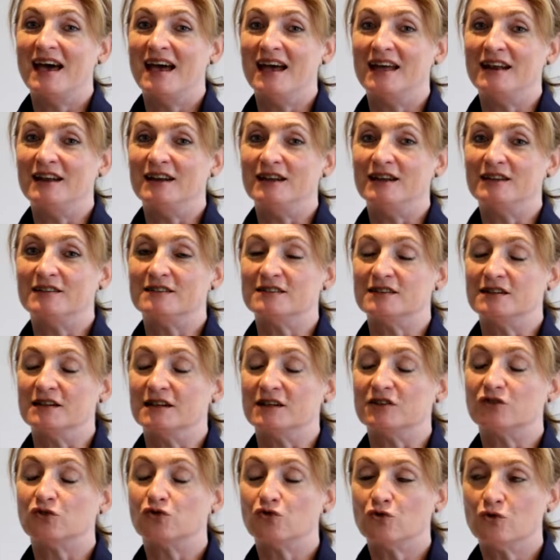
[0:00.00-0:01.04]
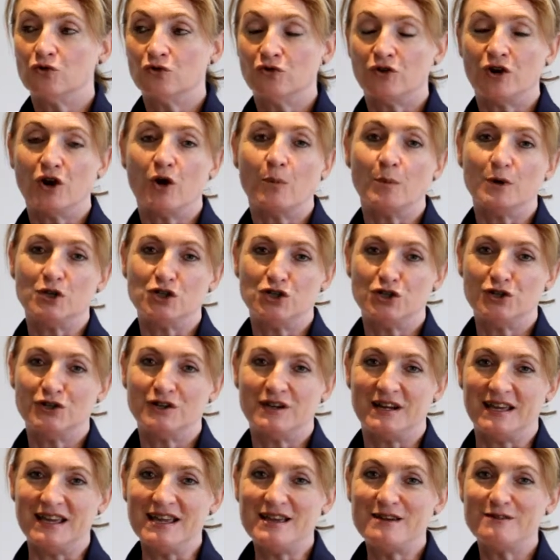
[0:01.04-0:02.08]
and it's an extraordinary
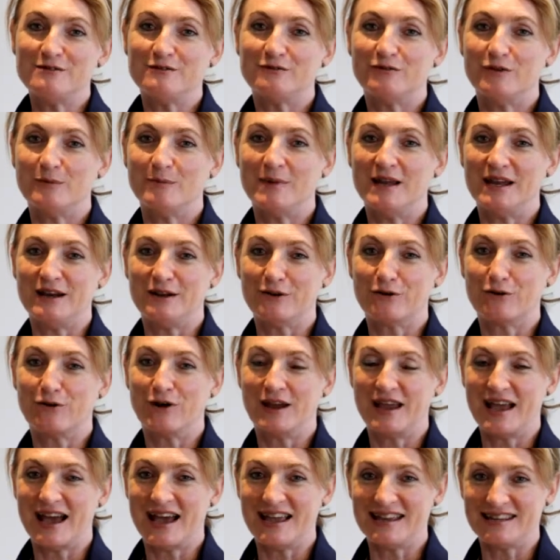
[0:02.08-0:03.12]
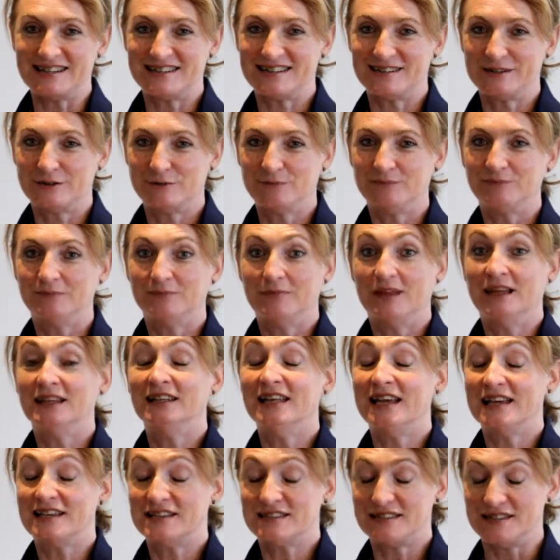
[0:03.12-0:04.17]
opportunity for me to create a
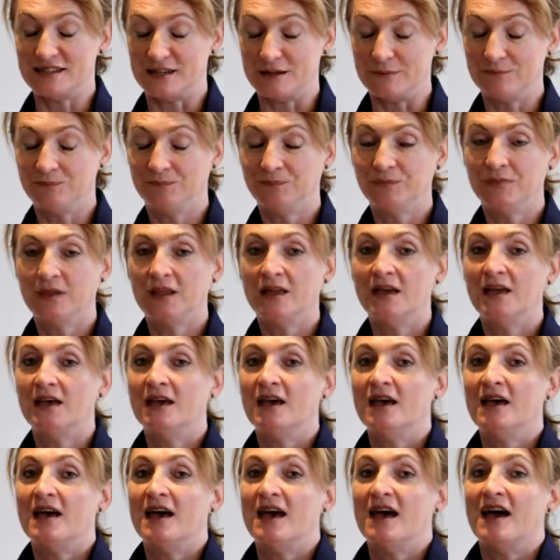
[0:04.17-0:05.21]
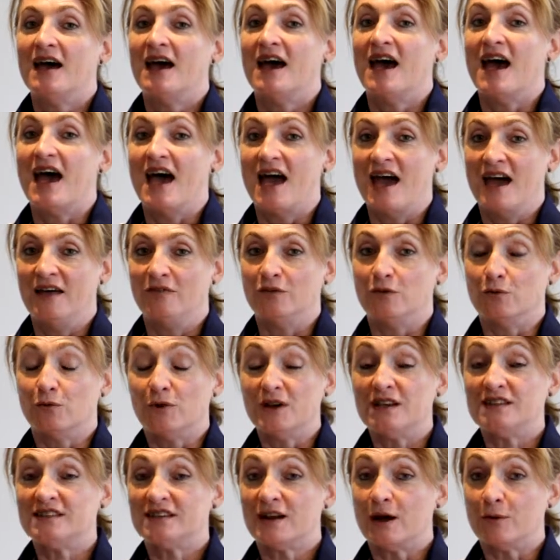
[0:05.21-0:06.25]
legacy. And the
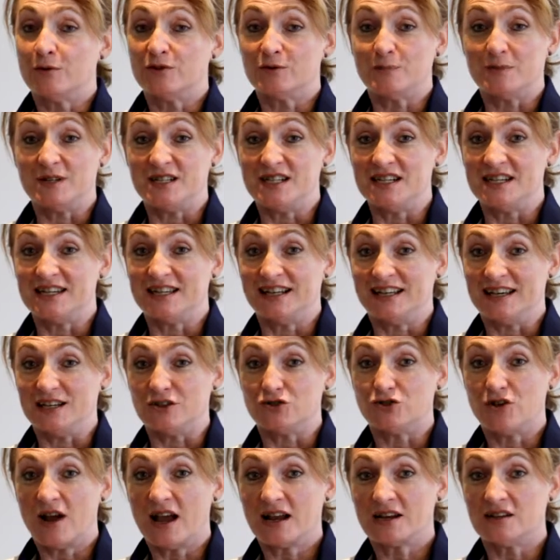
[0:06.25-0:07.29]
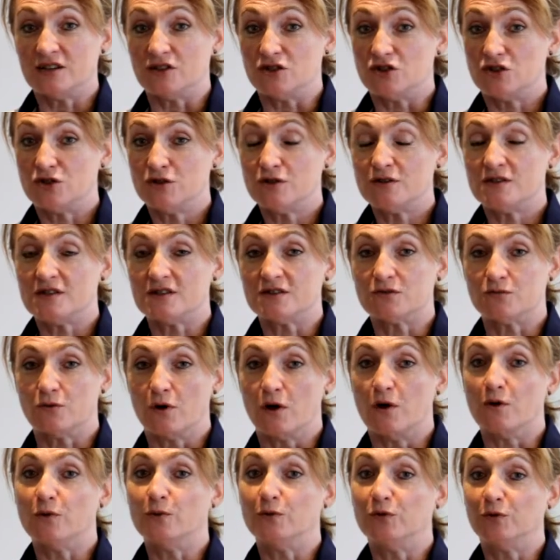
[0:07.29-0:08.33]
reason I was particularly attracted to this
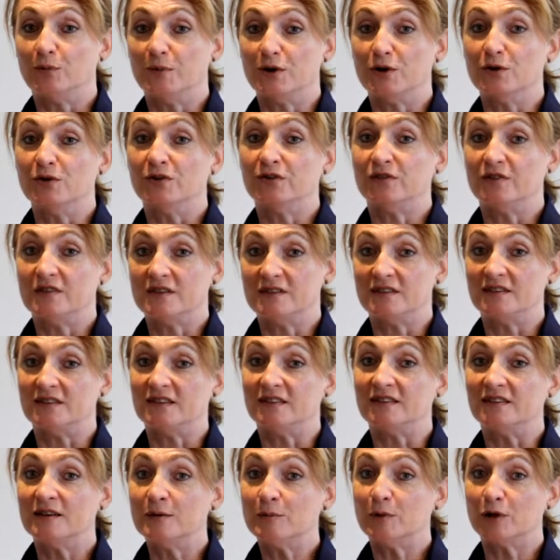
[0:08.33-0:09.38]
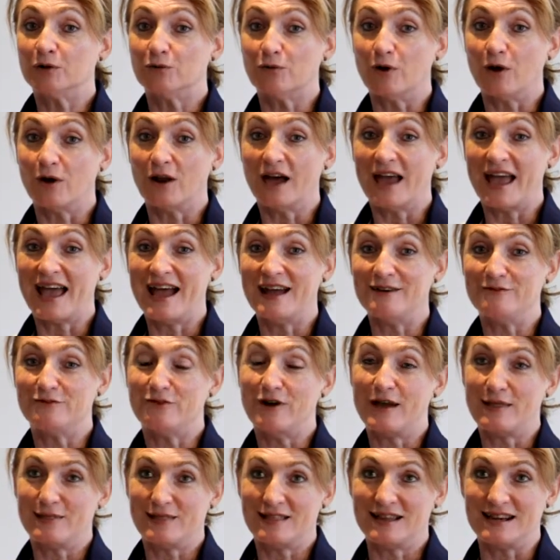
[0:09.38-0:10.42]
role was because this is a similar role I had
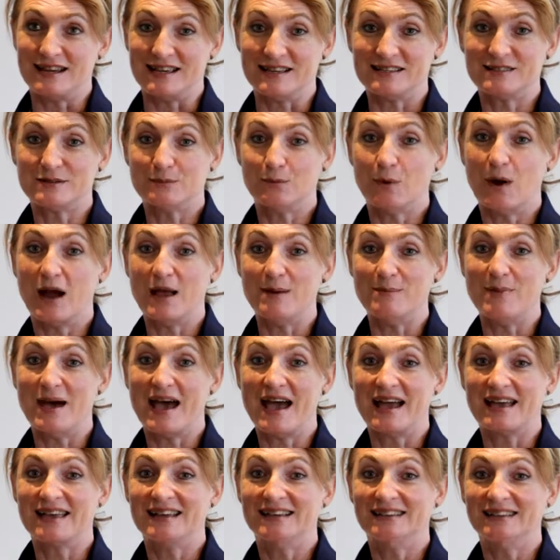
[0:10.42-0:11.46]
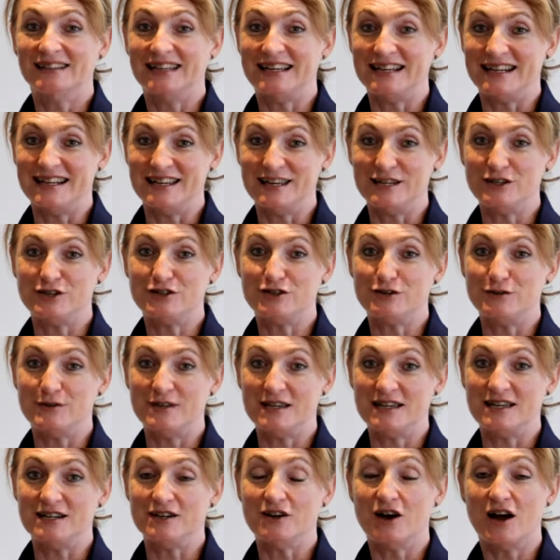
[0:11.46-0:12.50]
for athletics way back leading into
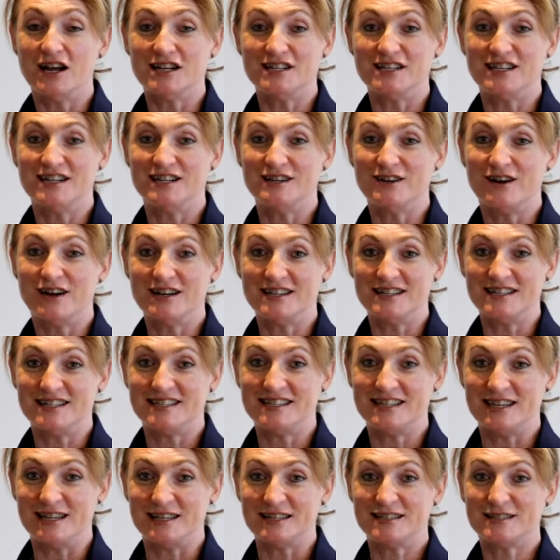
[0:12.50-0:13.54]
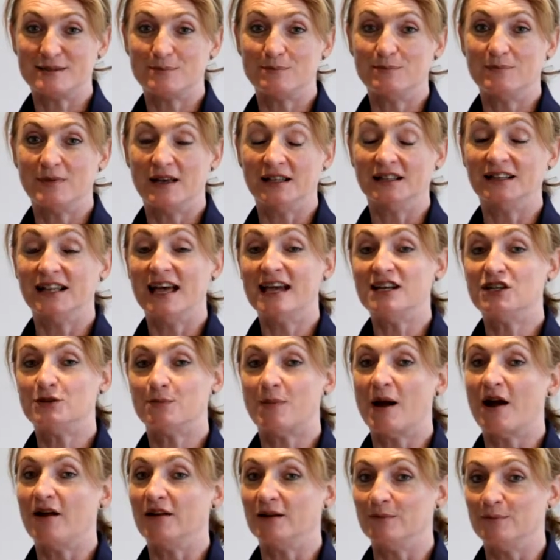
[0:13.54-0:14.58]
the 1996 Atlanta
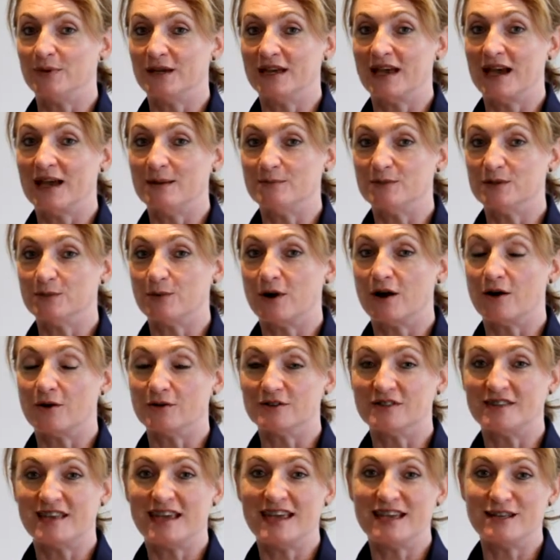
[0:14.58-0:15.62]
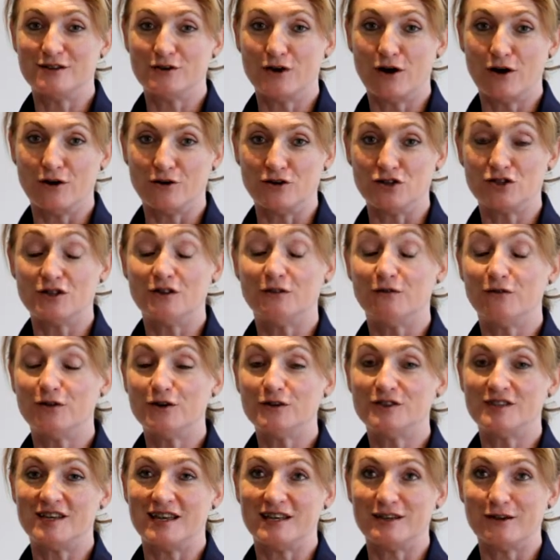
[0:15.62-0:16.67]
Paralympic Games, where I was the head coach, the
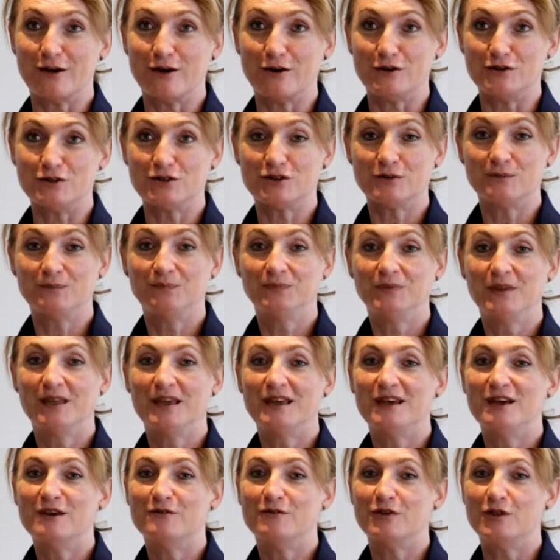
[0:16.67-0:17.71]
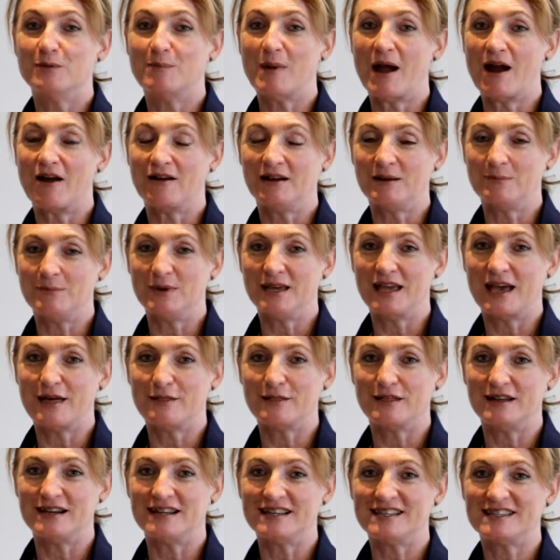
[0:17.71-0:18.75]
first head coach for the Paralympic
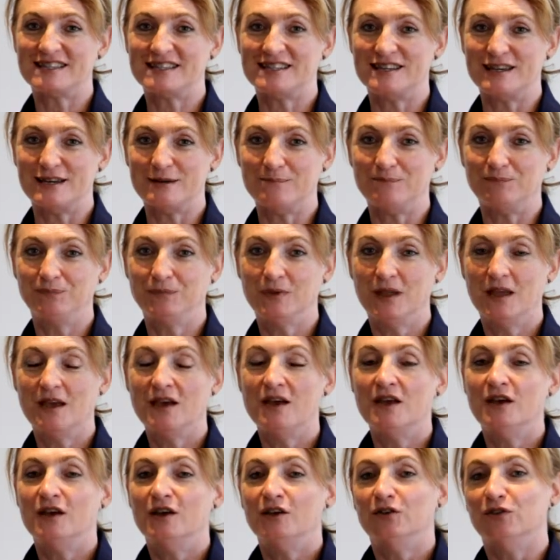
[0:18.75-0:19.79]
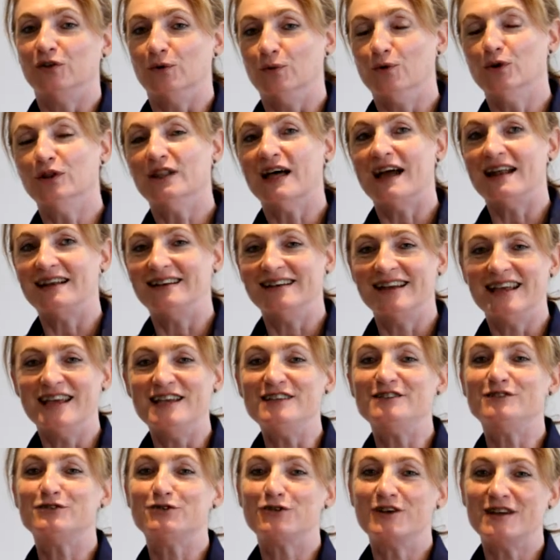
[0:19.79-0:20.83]
athletics team. So all that
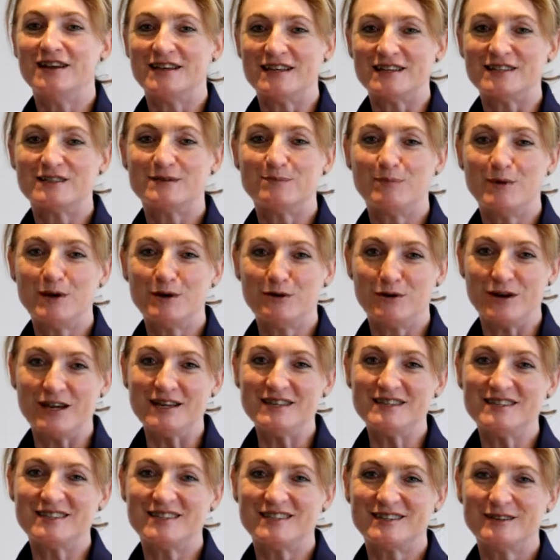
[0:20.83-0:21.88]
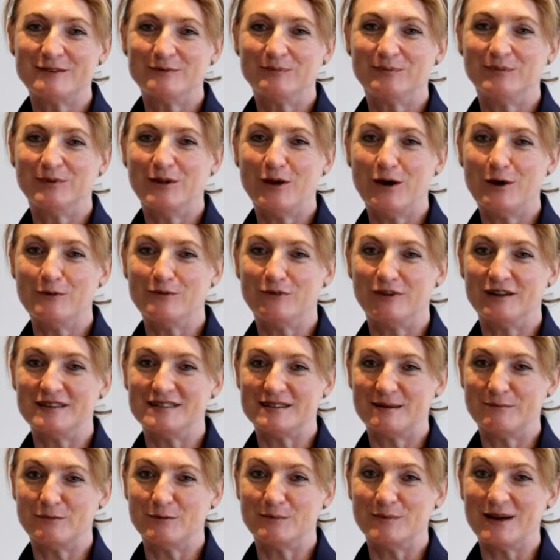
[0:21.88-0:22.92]
history and experience, and hopefully
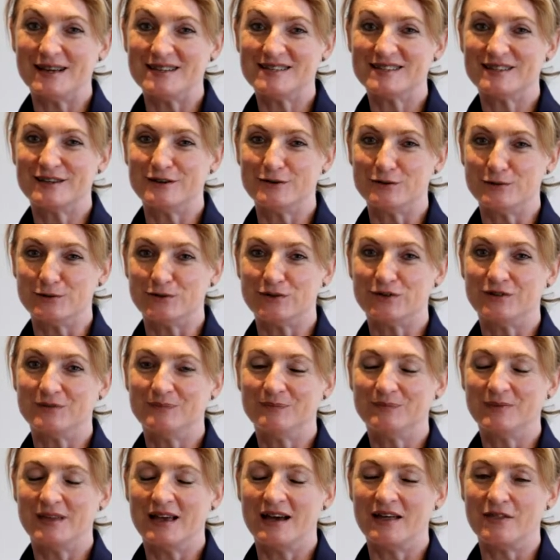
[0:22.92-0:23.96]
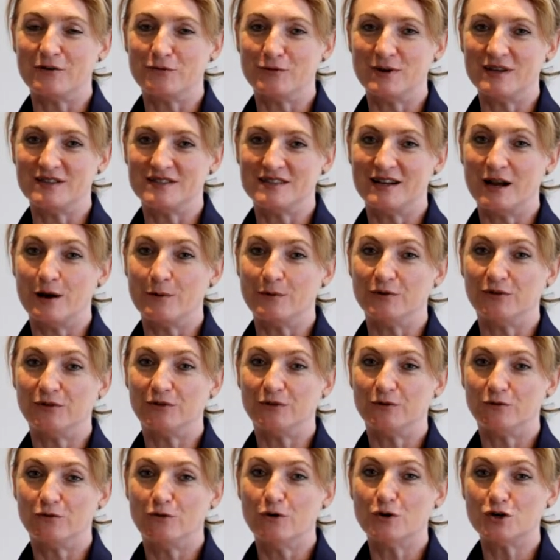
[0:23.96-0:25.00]
some of my skills, are the reason I
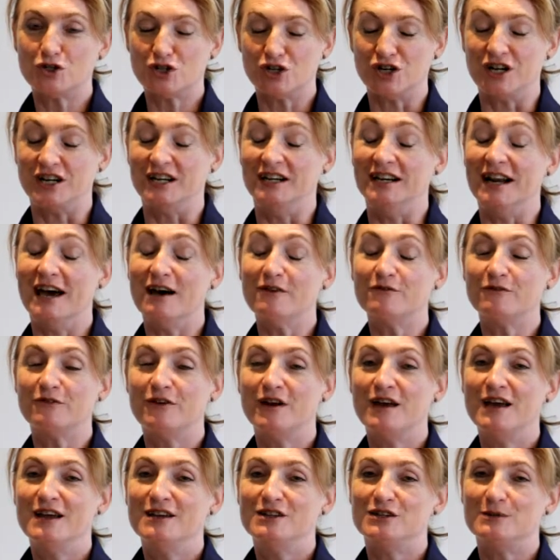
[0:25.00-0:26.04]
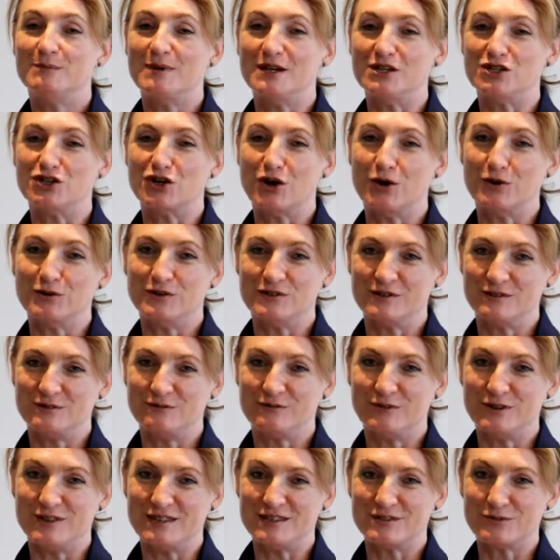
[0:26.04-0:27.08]
was fortunate enough to be
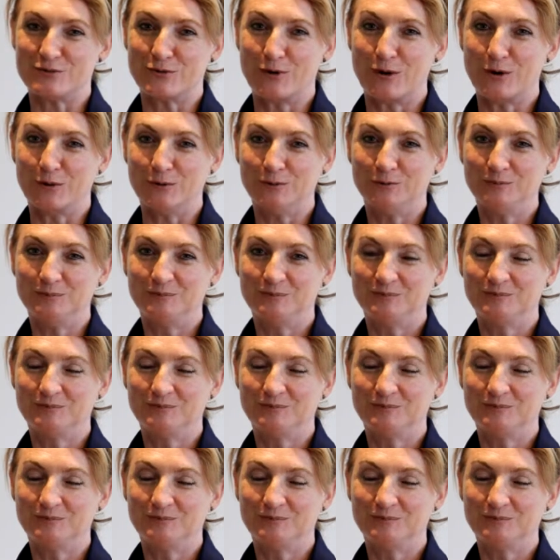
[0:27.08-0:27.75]
chosen for this role.